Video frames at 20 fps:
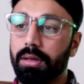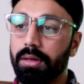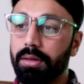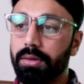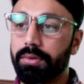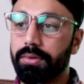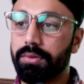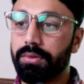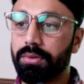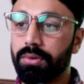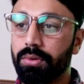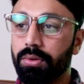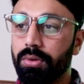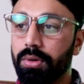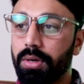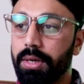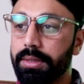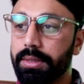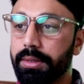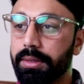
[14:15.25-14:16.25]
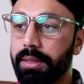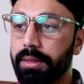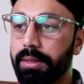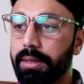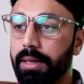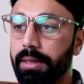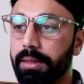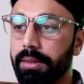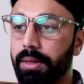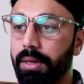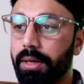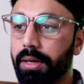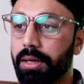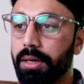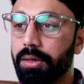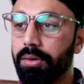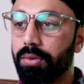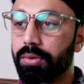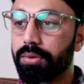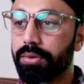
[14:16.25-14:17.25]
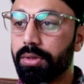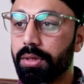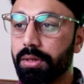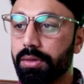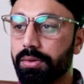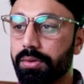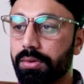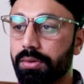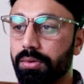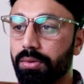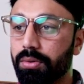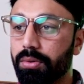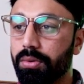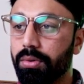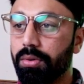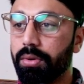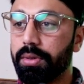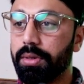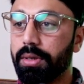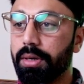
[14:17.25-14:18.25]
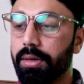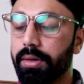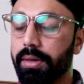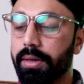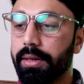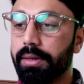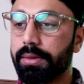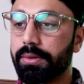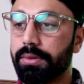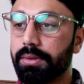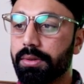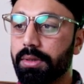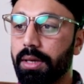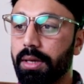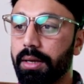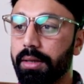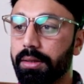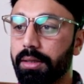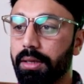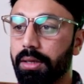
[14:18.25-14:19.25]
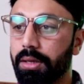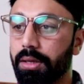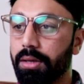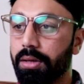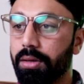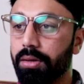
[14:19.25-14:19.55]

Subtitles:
So other than that, I don't think so there is anything